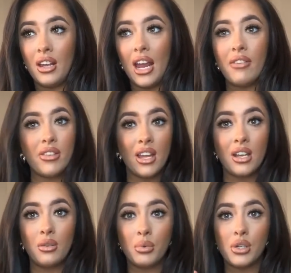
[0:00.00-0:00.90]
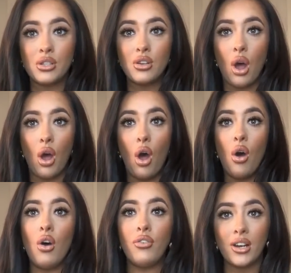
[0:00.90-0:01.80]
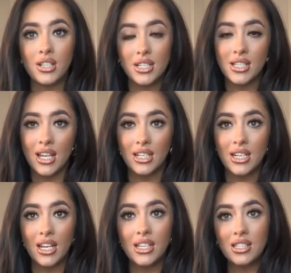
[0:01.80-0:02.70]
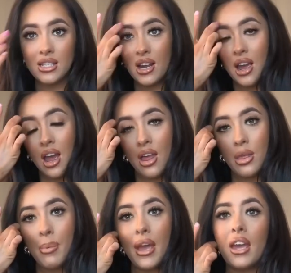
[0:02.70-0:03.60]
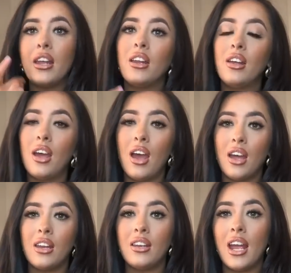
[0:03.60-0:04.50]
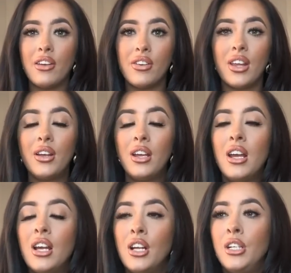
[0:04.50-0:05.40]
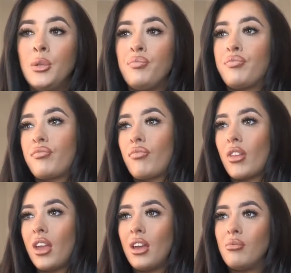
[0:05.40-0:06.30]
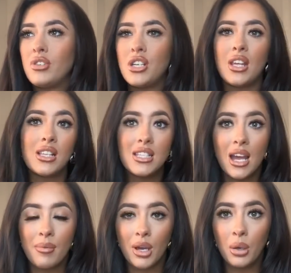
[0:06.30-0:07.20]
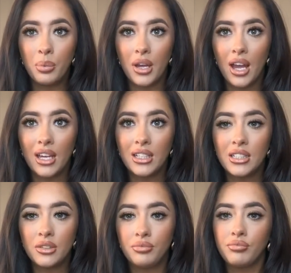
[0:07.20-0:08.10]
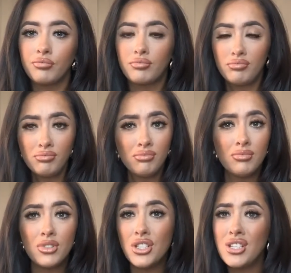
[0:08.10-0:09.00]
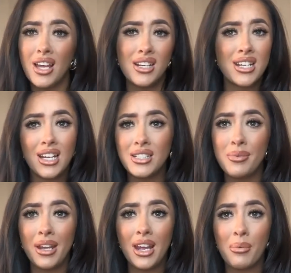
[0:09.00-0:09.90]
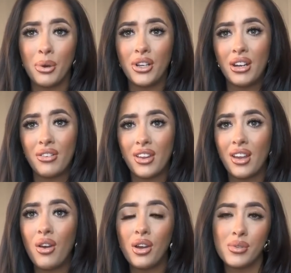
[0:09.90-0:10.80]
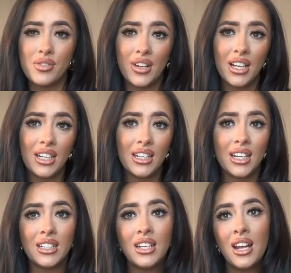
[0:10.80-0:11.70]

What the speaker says: Everything was all freshly sanitized, the bed and everything. She then sat me up and just had a chat to me about everything, how I was feeling and